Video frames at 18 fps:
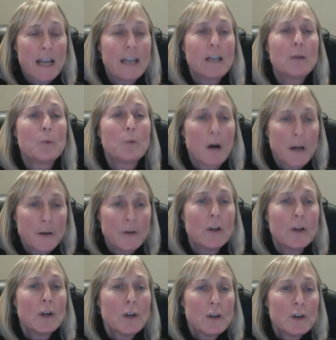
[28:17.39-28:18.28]

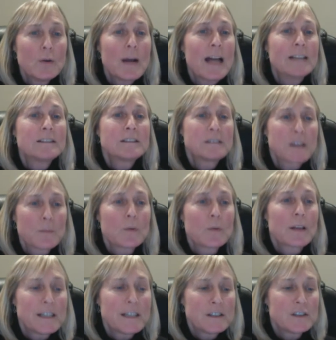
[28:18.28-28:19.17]
anyone who has some
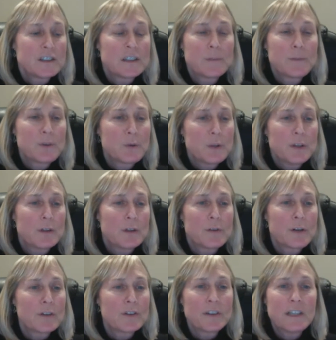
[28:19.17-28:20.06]
relationship to a
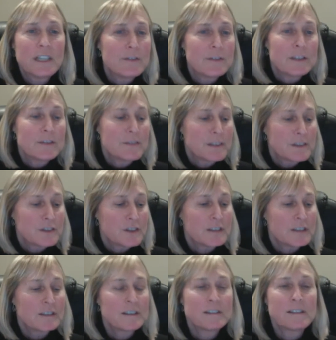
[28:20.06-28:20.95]
university, even if it's
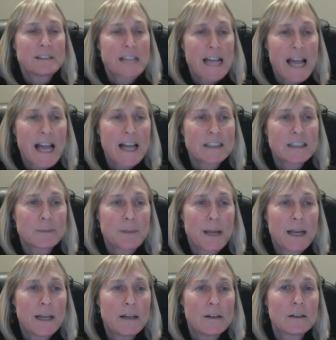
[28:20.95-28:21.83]
just as a
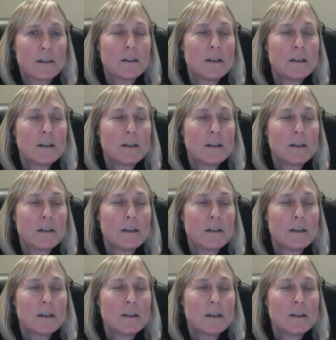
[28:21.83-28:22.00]
taxpayer,